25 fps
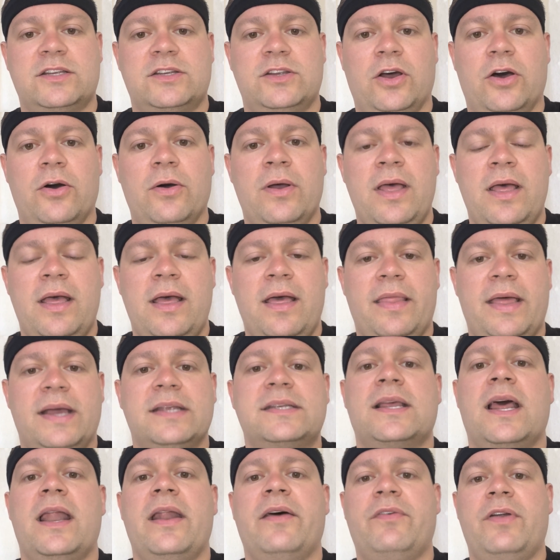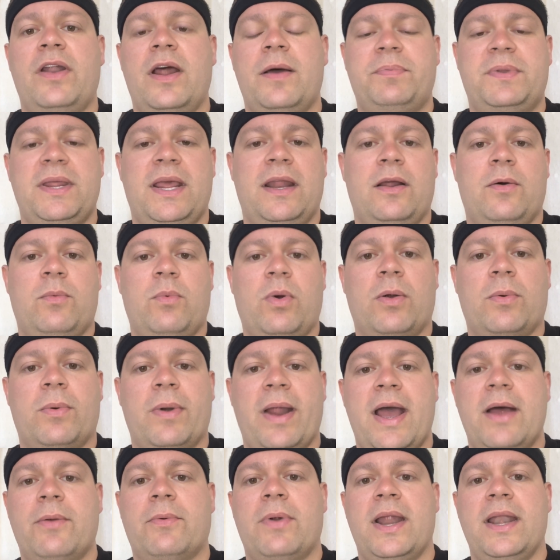So that's kind of an update on where
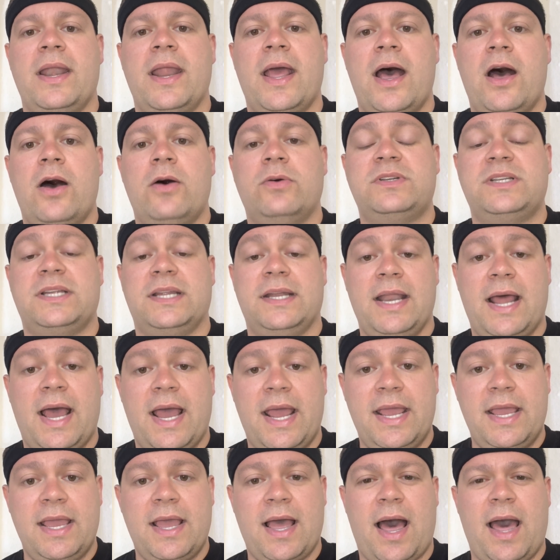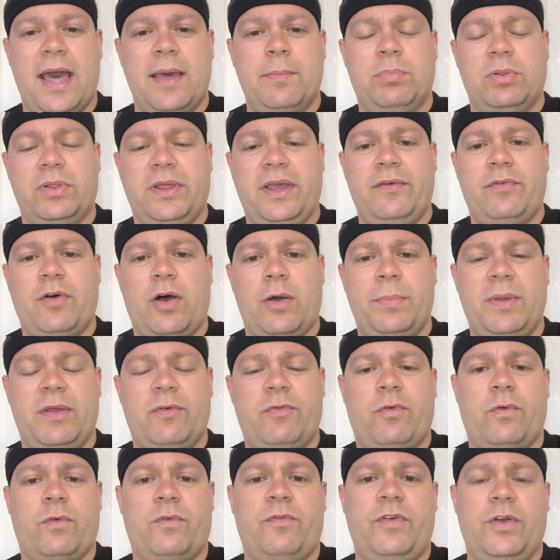we're at right now. Tonight, I believe I'll be
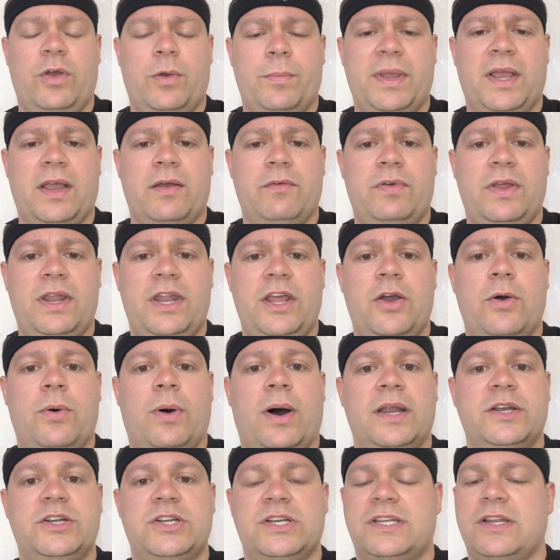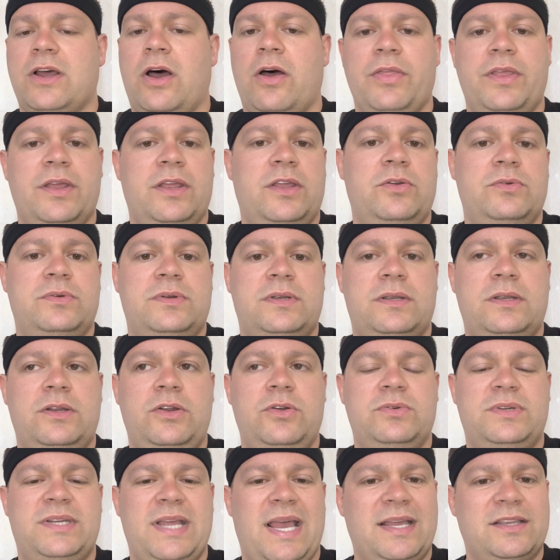filming a video on just all the
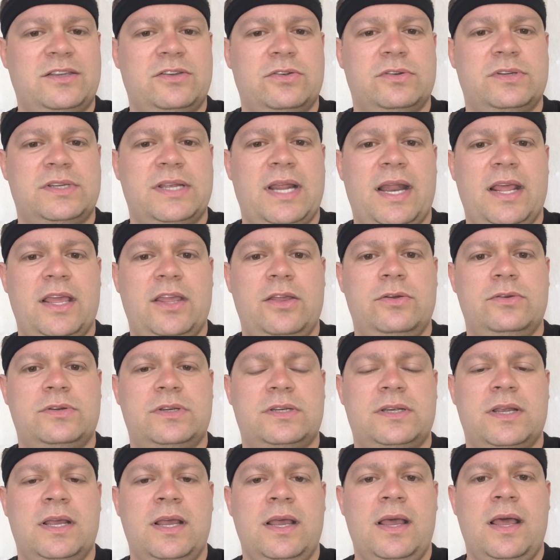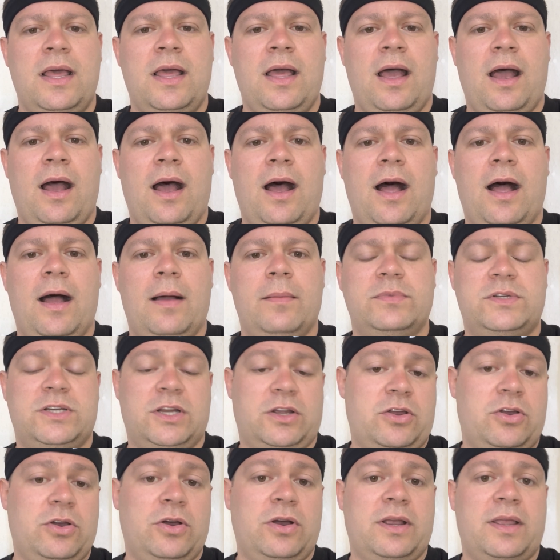utensils that I use
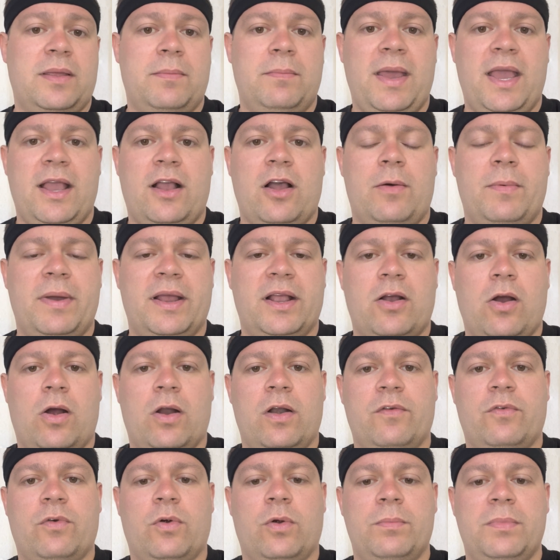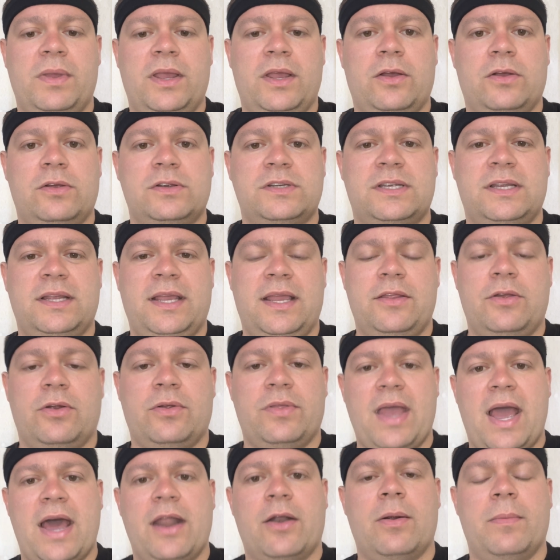to cook and make all my carnivore meals. Either
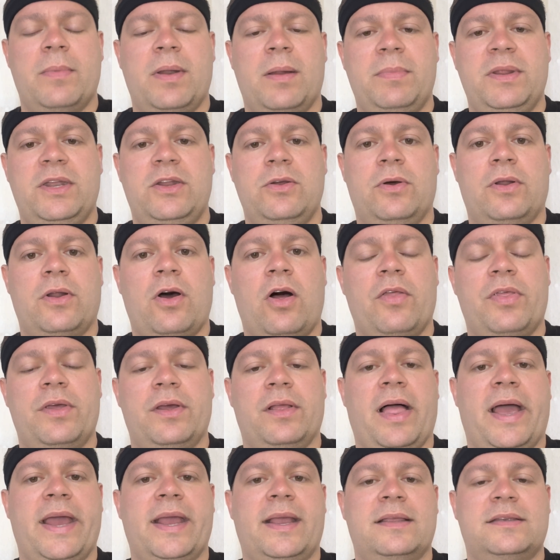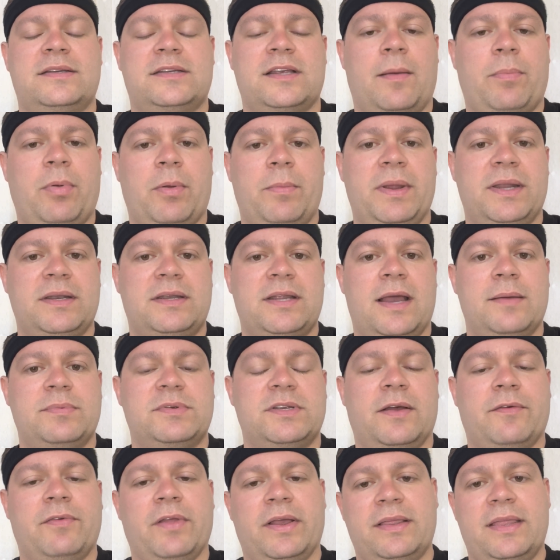that or I'm going to be doing all the like supplement type
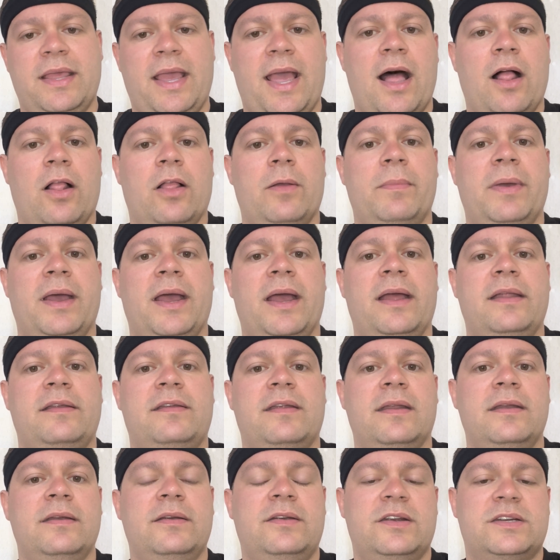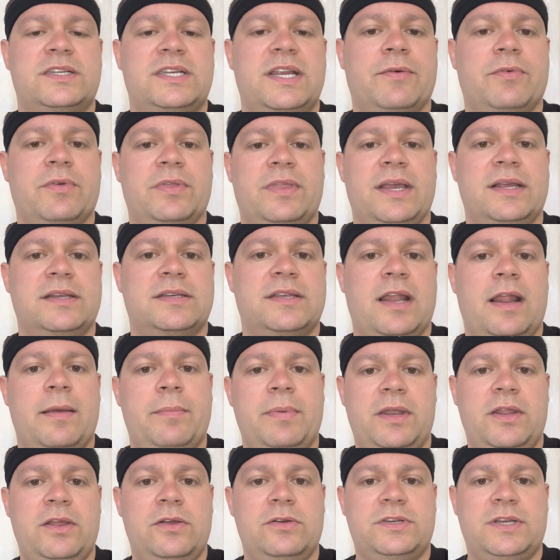stuff like the Element and just different things that I've
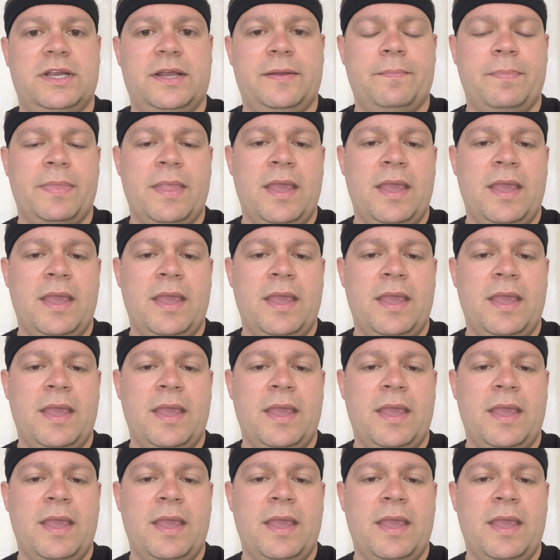been using.